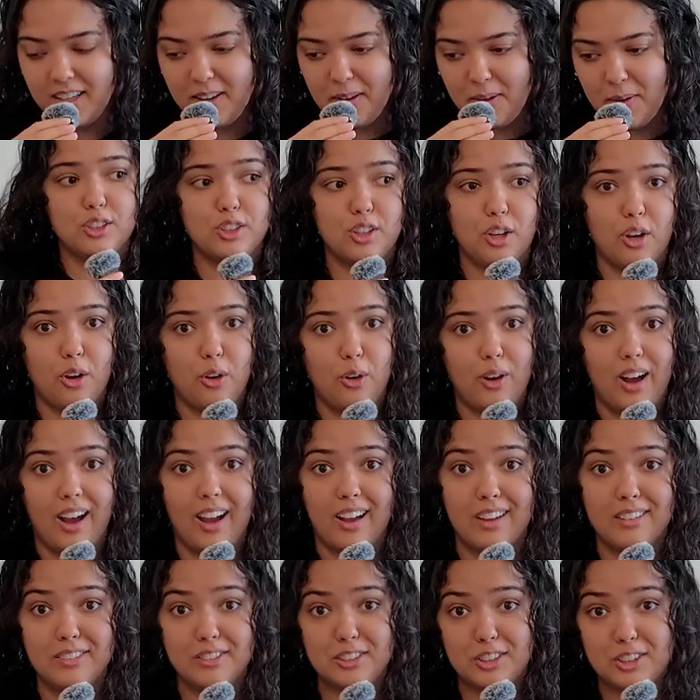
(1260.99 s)
So
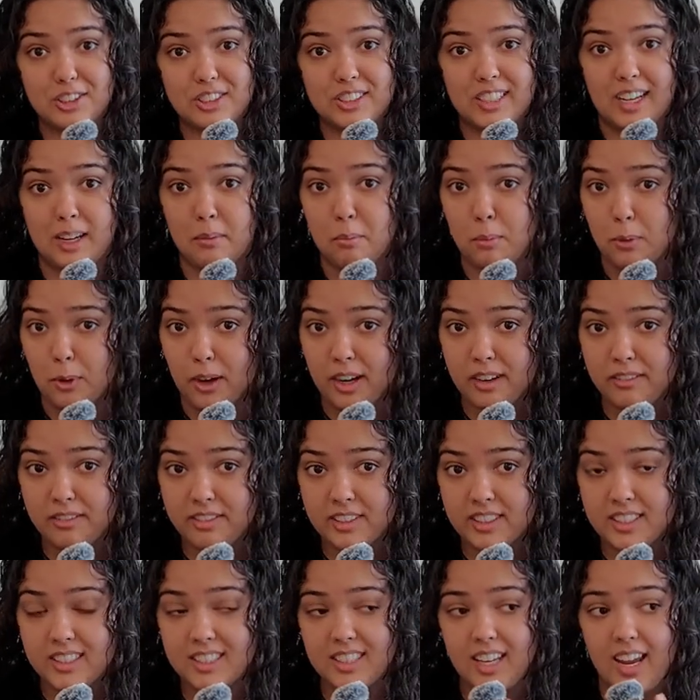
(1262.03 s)
I've just had
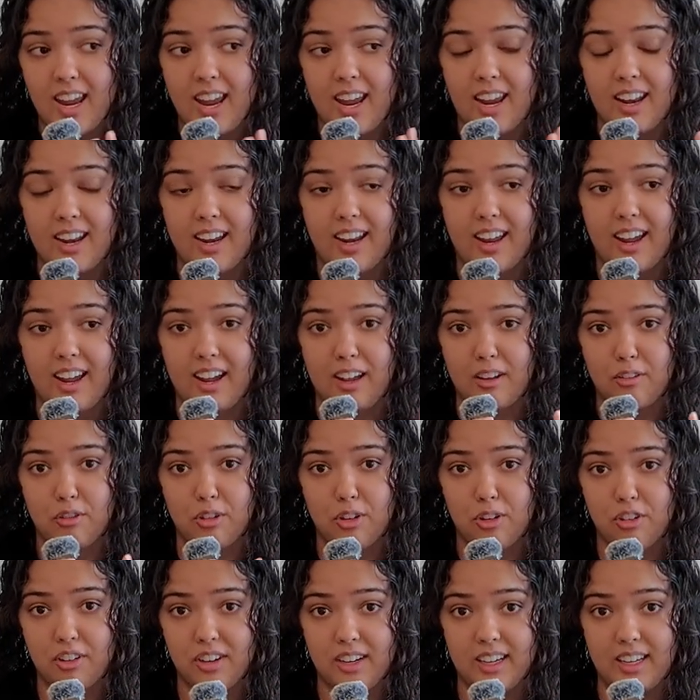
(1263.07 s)
breakfast and I've
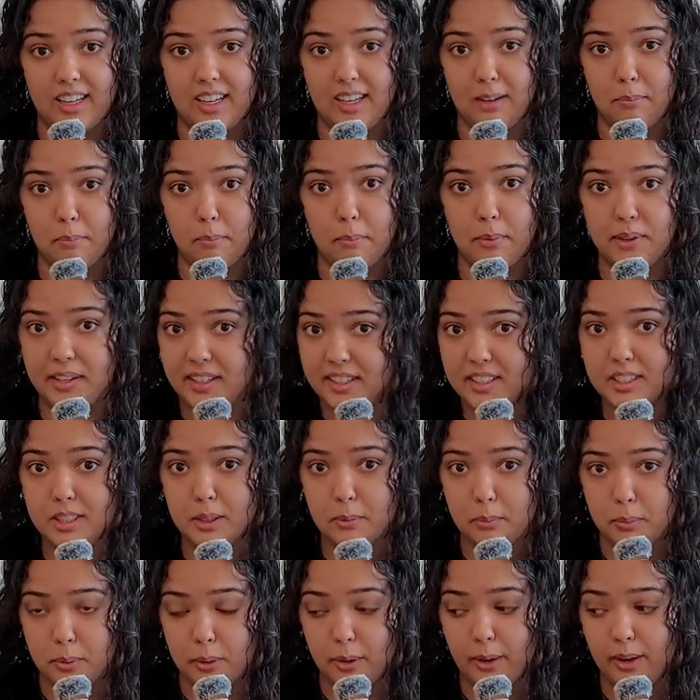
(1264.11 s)
already picked a
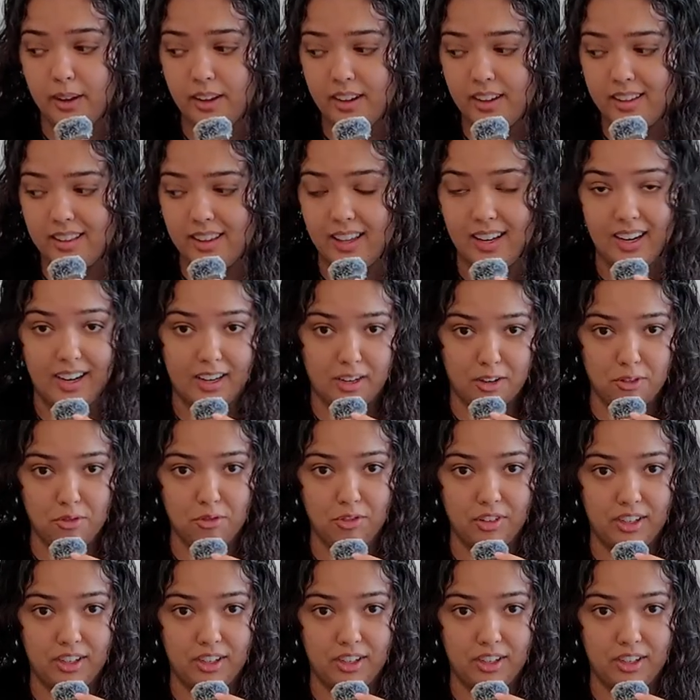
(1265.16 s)
book that I can